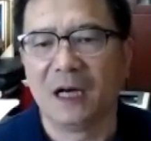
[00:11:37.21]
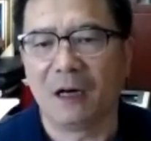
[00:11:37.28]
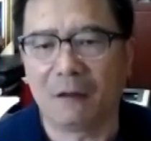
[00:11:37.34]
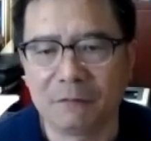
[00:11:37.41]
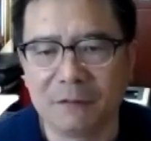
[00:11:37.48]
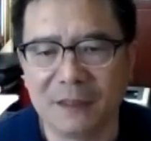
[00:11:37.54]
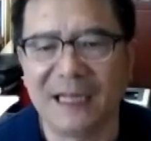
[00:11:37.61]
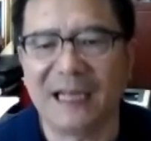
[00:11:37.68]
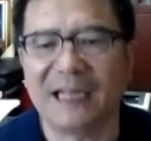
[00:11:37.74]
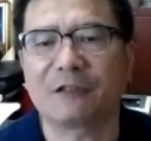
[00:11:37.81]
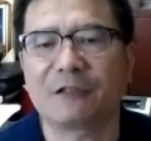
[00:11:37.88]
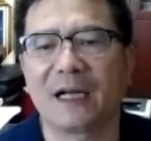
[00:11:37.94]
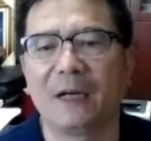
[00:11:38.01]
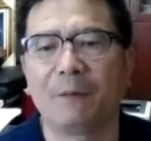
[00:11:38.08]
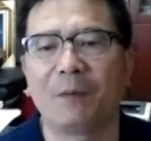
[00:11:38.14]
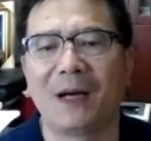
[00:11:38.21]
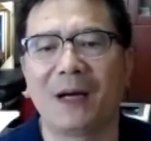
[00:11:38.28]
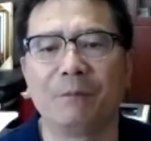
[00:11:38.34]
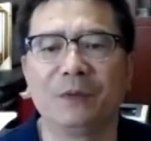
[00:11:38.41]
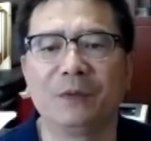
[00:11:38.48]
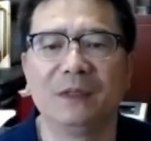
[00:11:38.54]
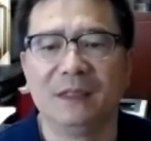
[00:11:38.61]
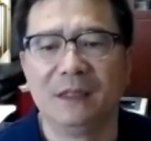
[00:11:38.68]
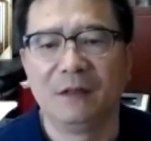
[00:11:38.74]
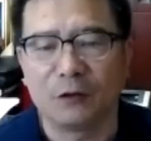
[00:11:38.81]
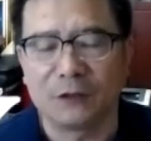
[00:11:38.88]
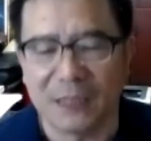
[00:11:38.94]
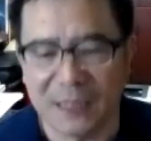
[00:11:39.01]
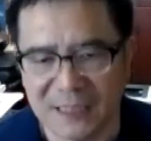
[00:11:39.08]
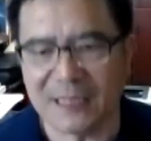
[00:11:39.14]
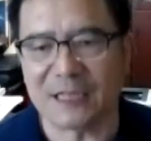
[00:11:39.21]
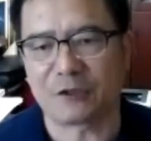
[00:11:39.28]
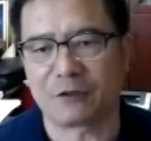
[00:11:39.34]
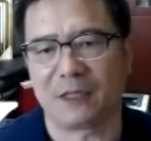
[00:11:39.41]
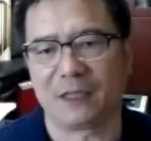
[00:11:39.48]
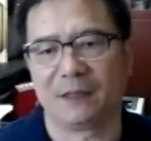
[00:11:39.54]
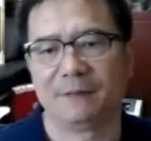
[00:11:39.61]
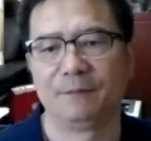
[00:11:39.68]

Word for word: of electric heat pump for the industry.